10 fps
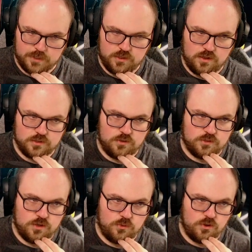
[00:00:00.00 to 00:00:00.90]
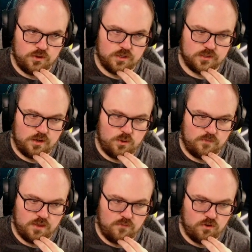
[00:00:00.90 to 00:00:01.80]
My solitude's no good because they do
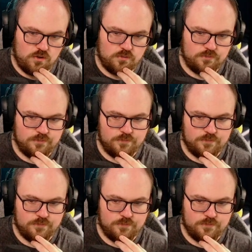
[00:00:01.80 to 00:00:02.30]
have giver.